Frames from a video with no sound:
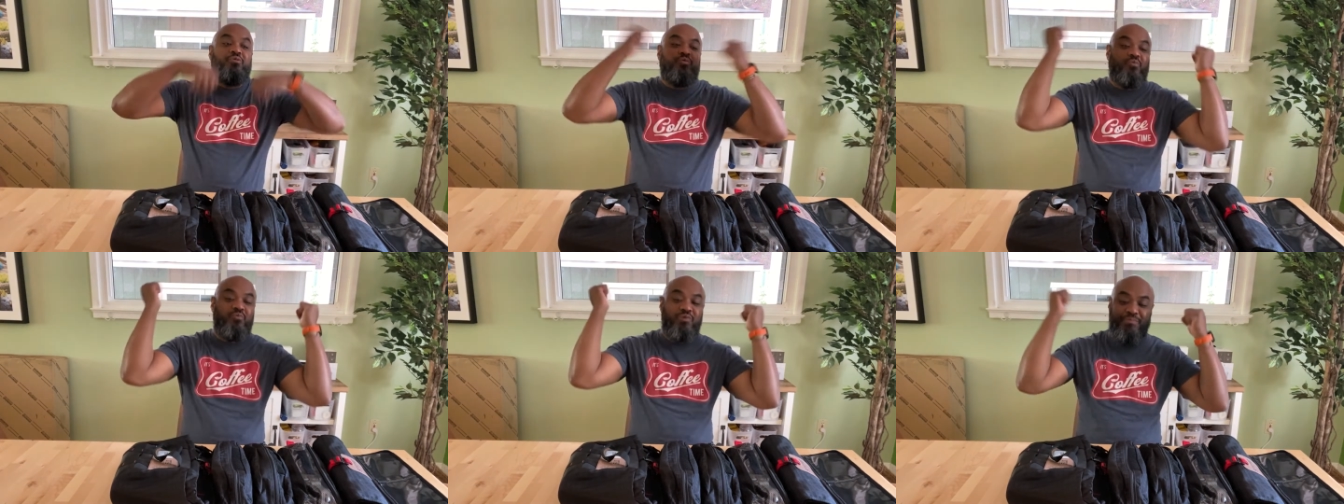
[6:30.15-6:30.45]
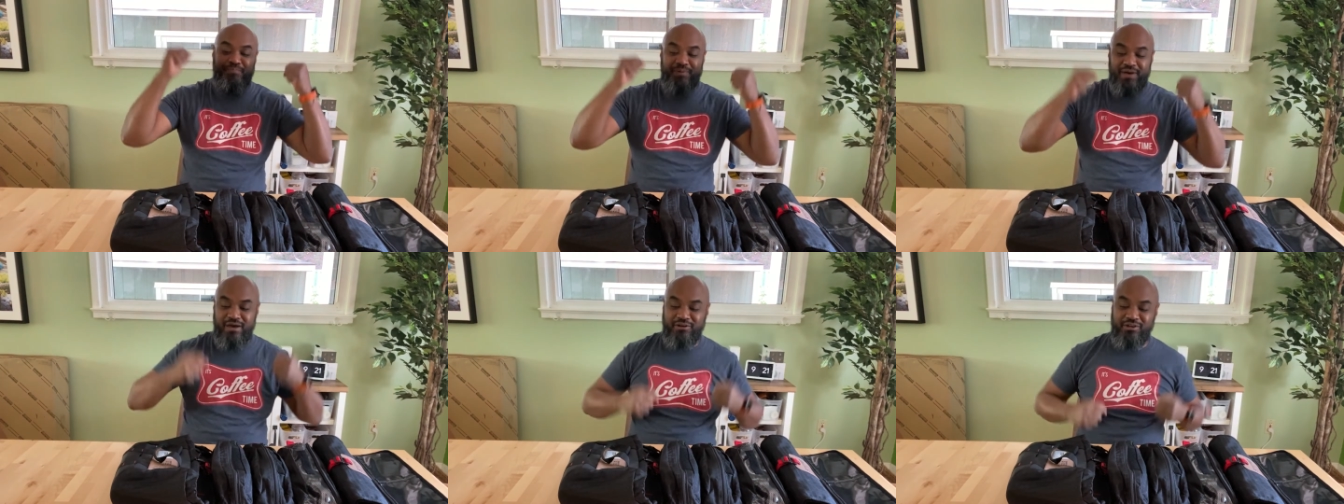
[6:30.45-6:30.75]

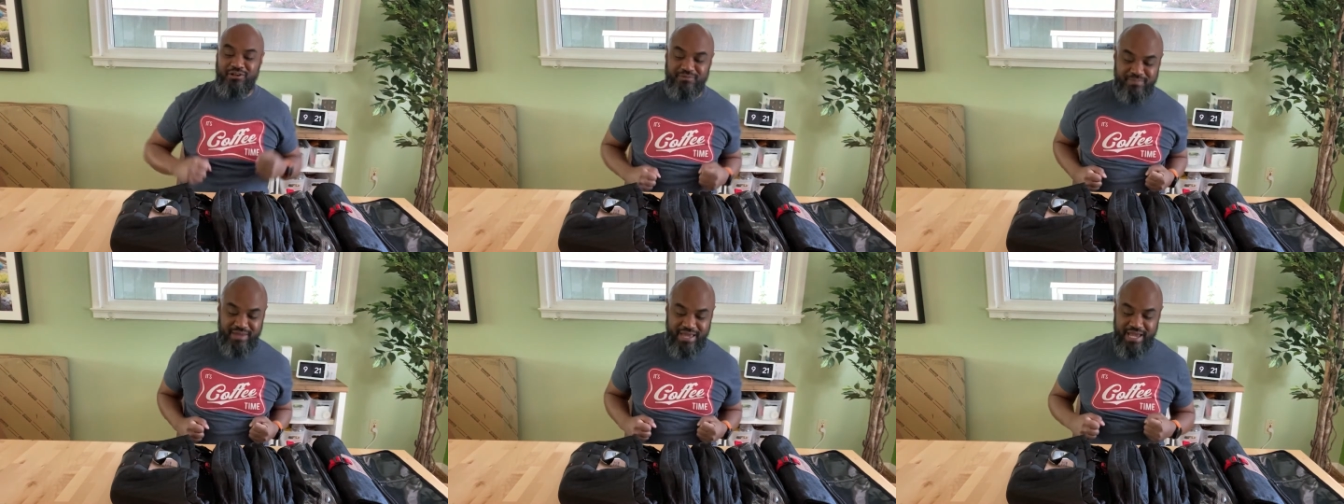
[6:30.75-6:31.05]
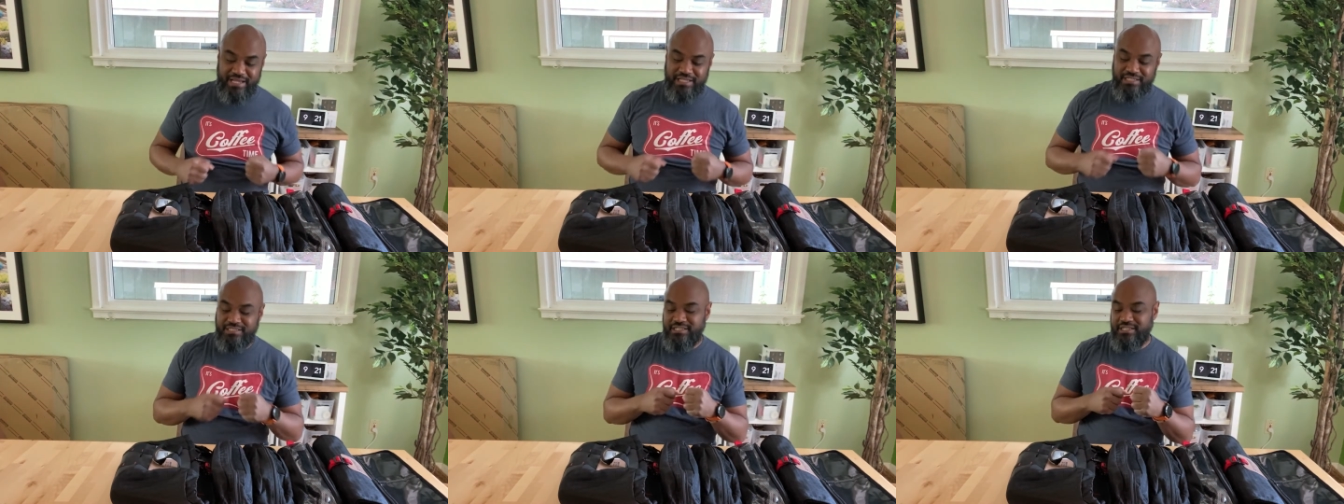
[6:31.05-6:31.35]
whip out your
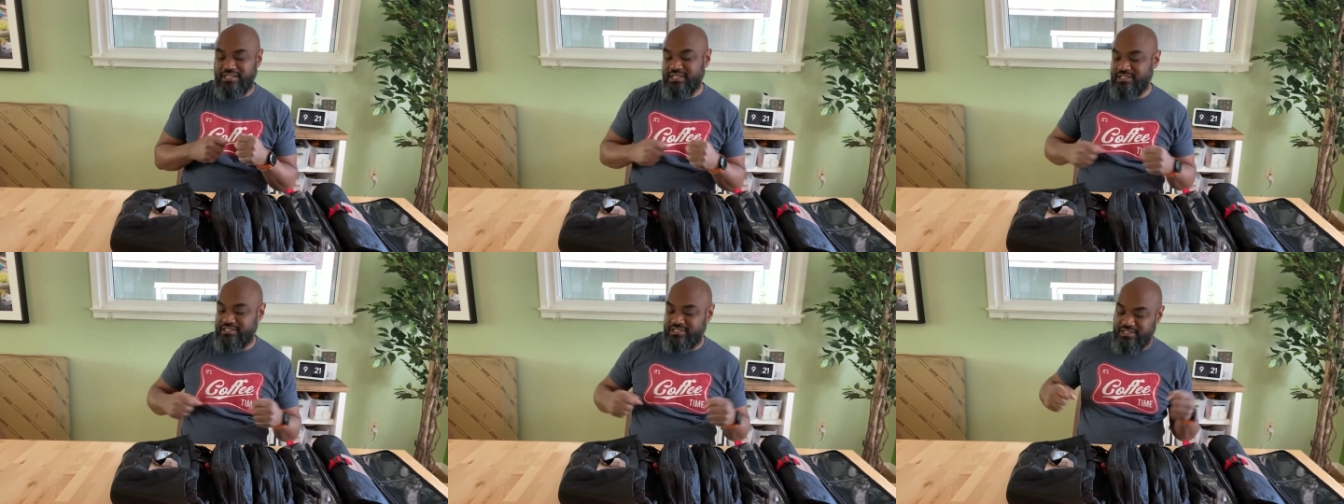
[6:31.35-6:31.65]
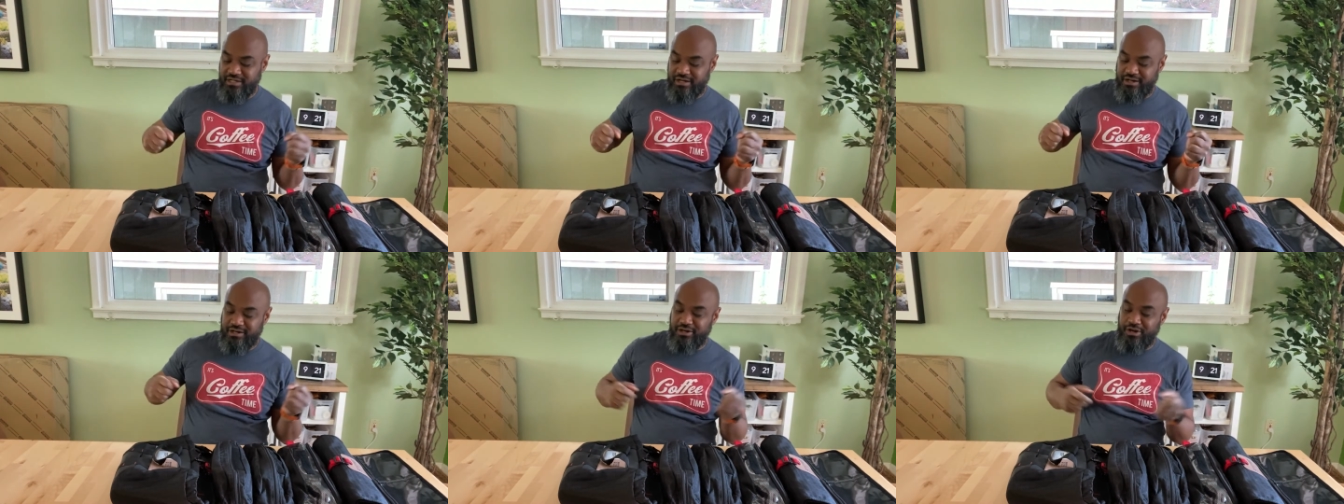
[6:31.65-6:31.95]
magazines and
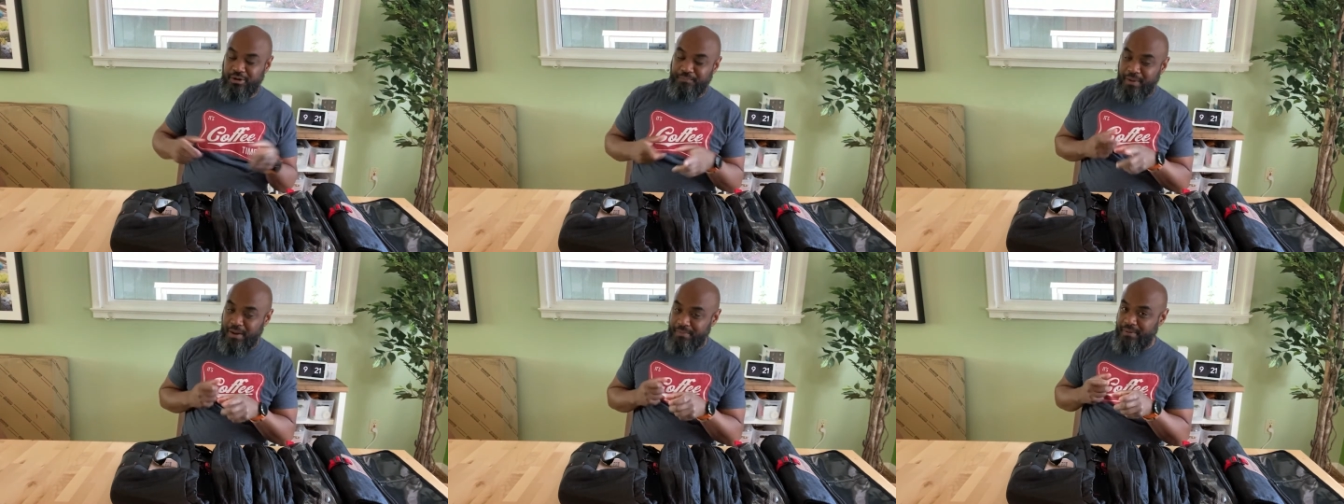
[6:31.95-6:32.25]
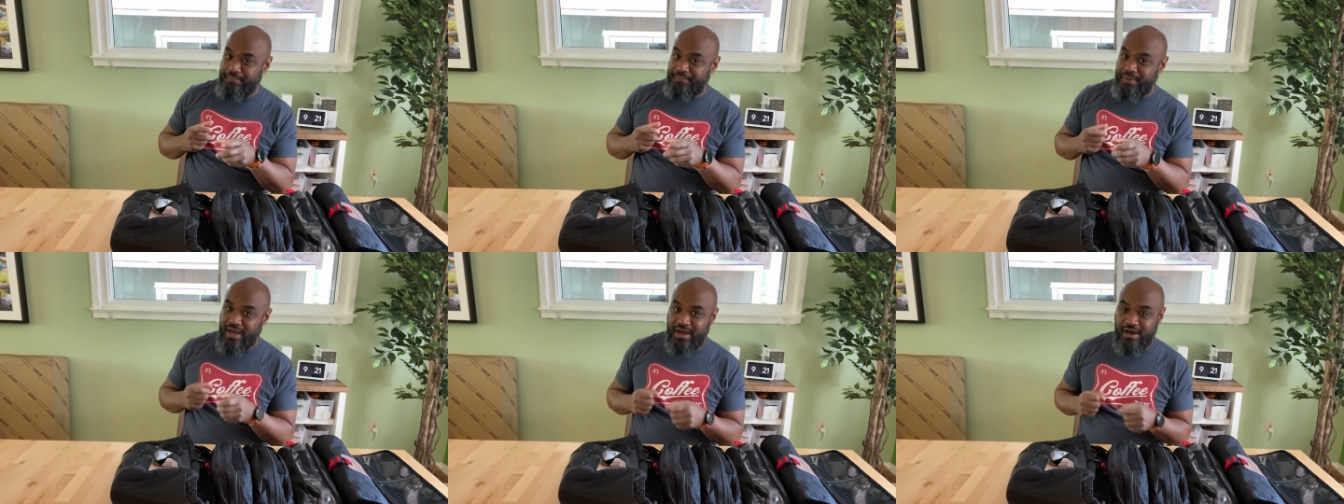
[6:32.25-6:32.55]
like pow,
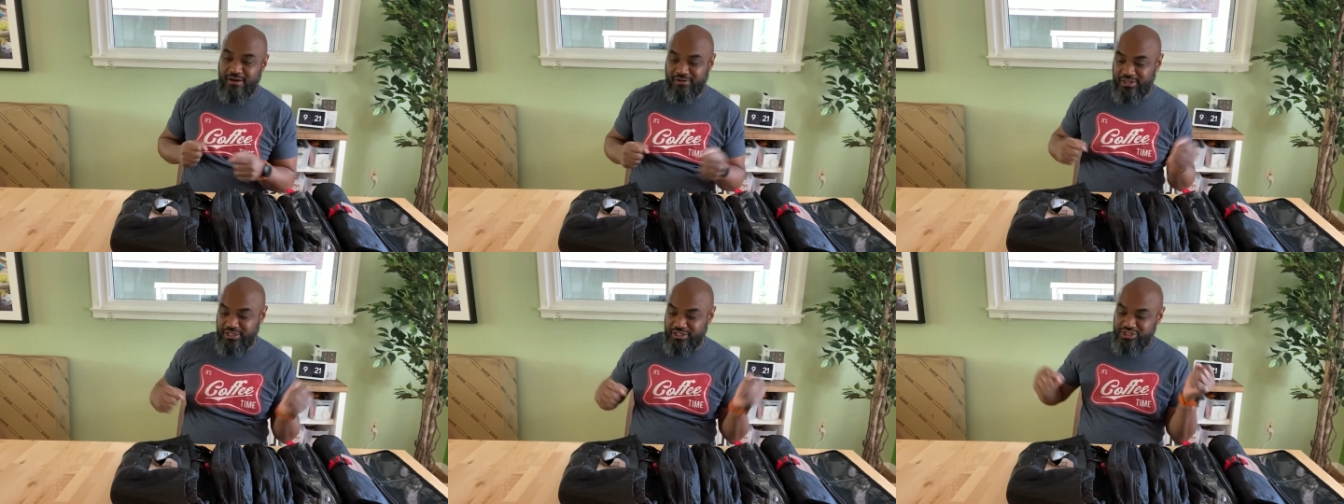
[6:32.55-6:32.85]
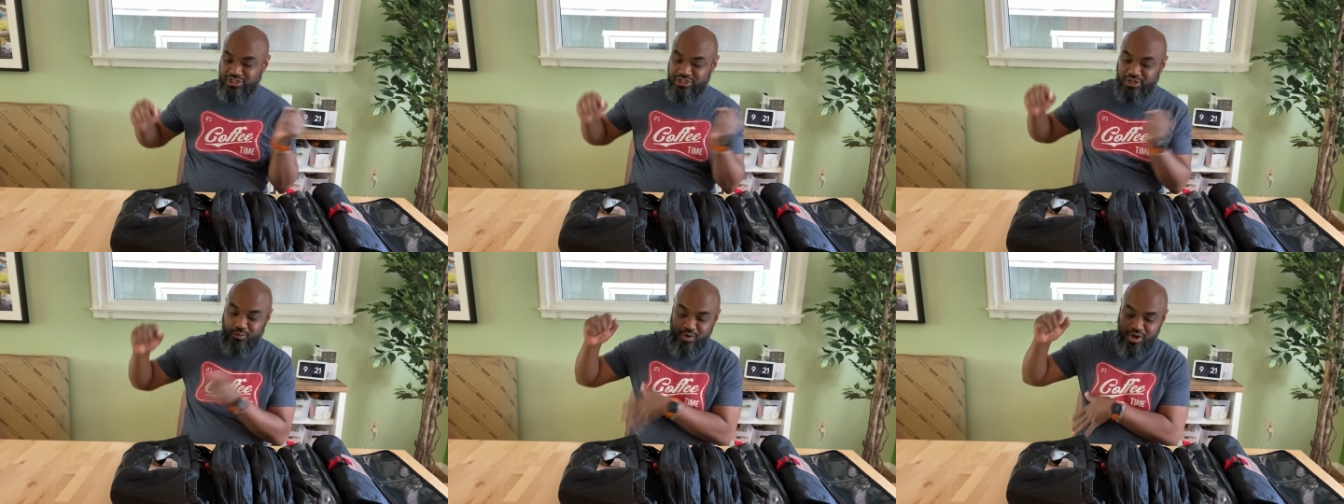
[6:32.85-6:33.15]
pow, pow, and then
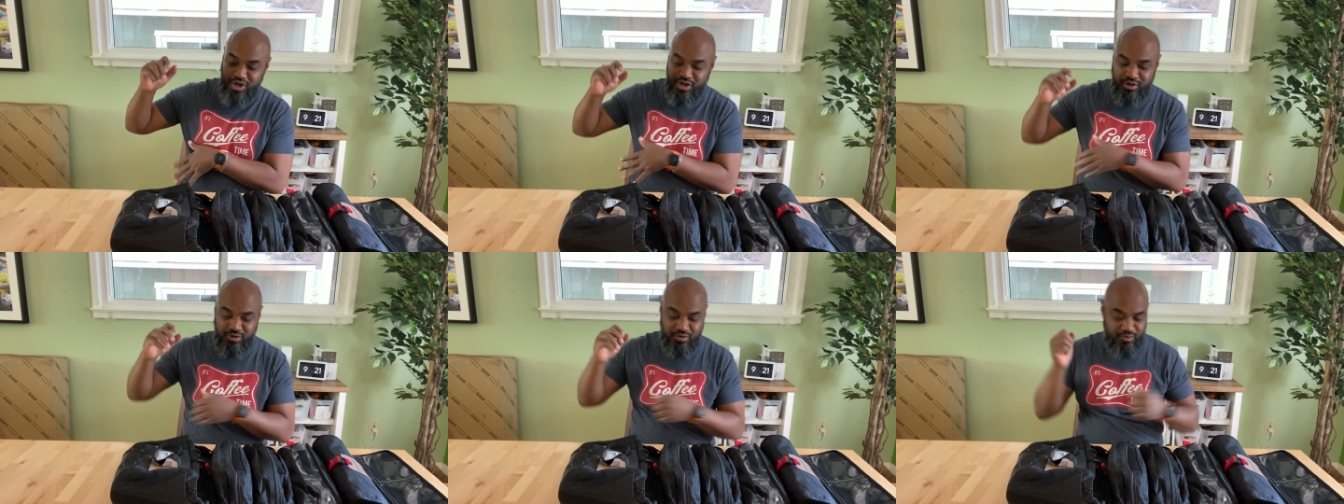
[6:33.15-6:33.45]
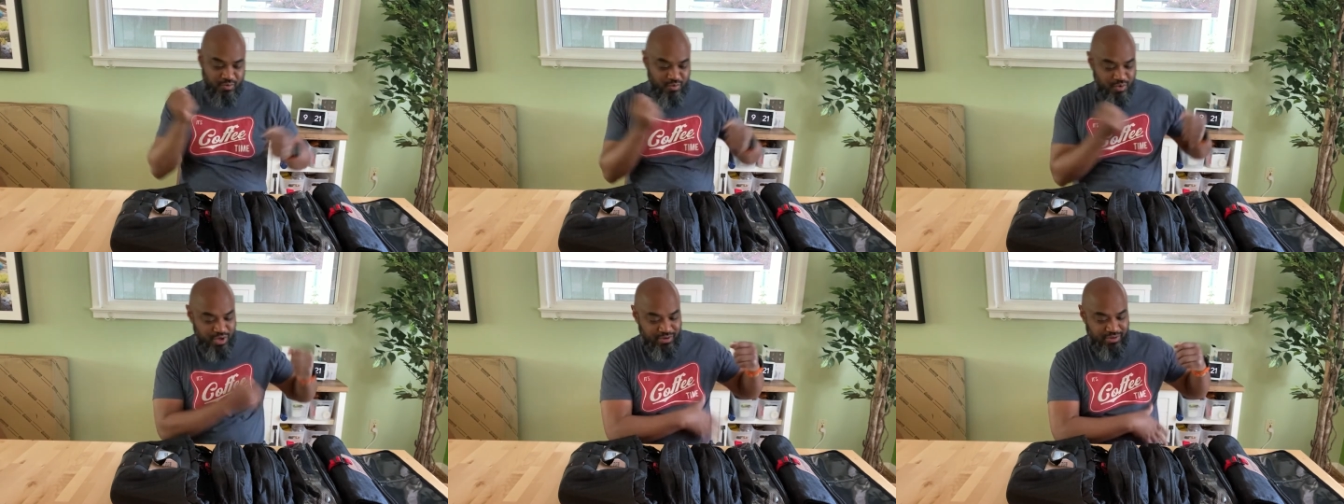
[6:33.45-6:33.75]
just go whoo,
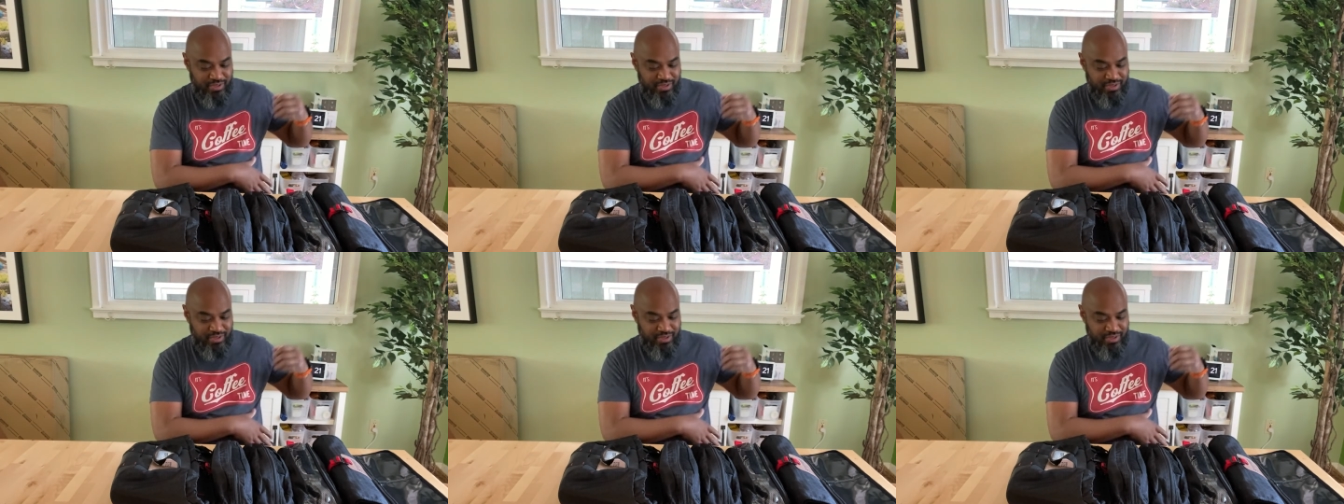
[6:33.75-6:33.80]
whoo.